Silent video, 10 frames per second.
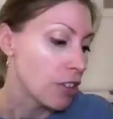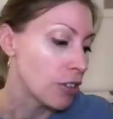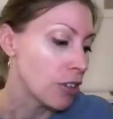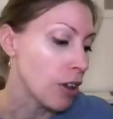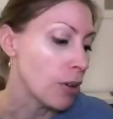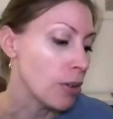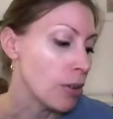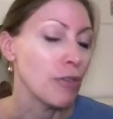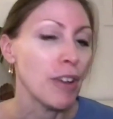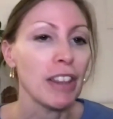So
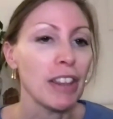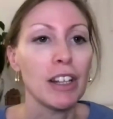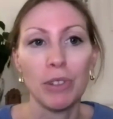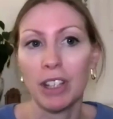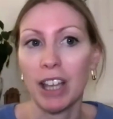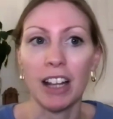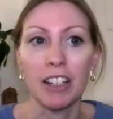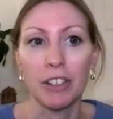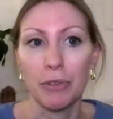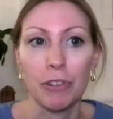the fact that it was the
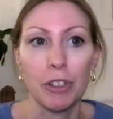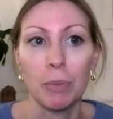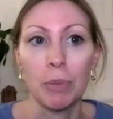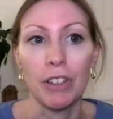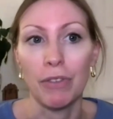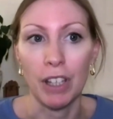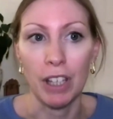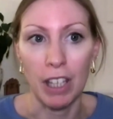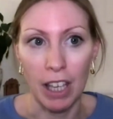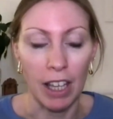calendar for a
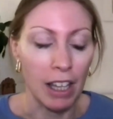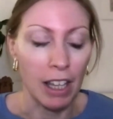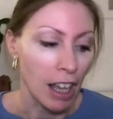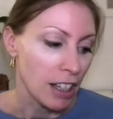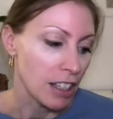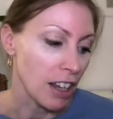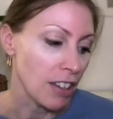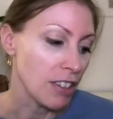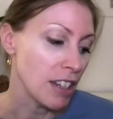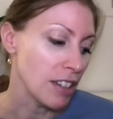specific year,
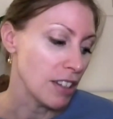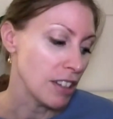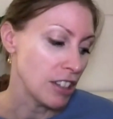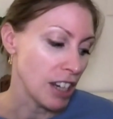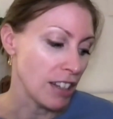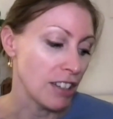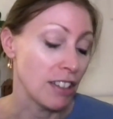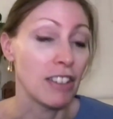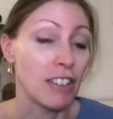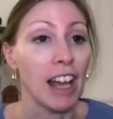does this
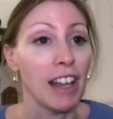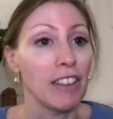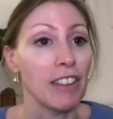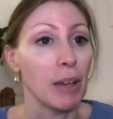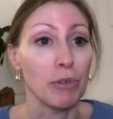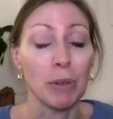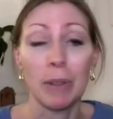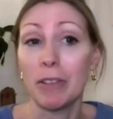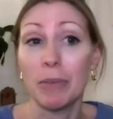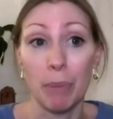suggest that they would
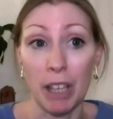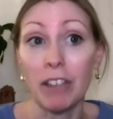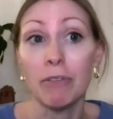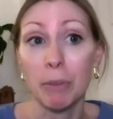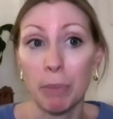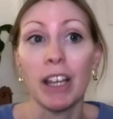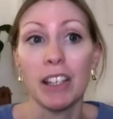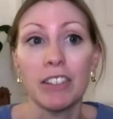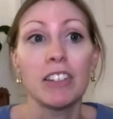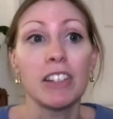re- be
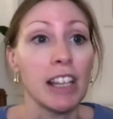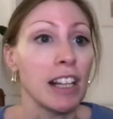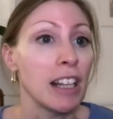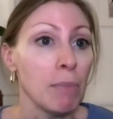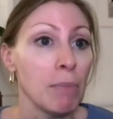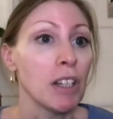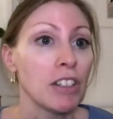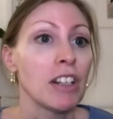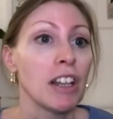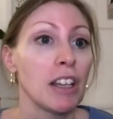replaced yearly,
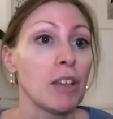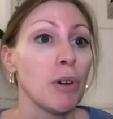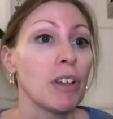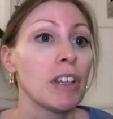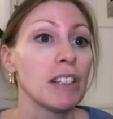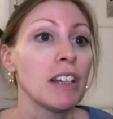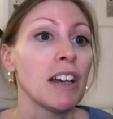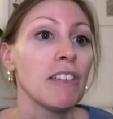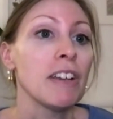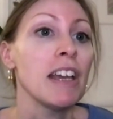much like a pocket
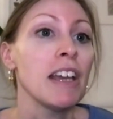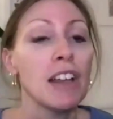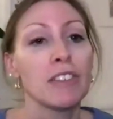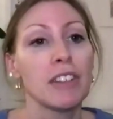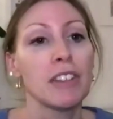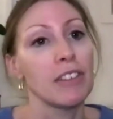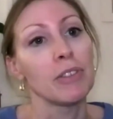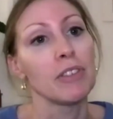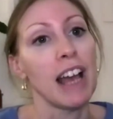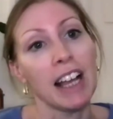diary? So
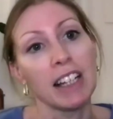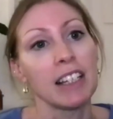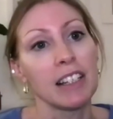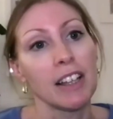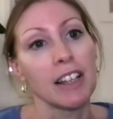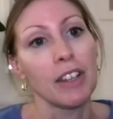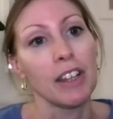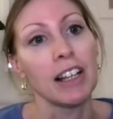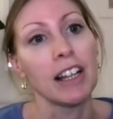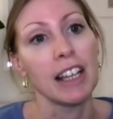sort of adding
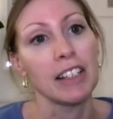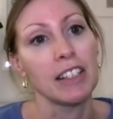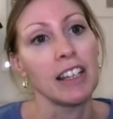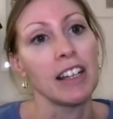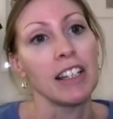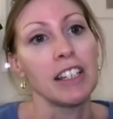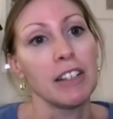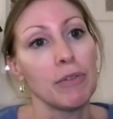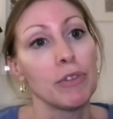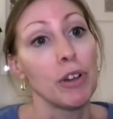another layer to the
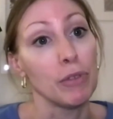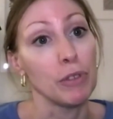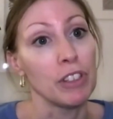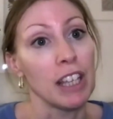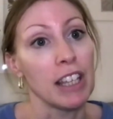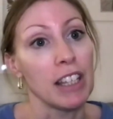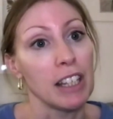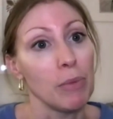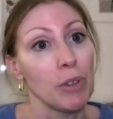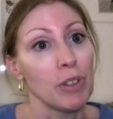idea of novelty that
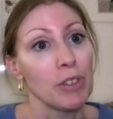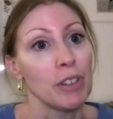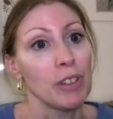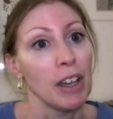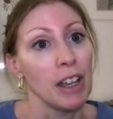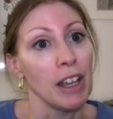it was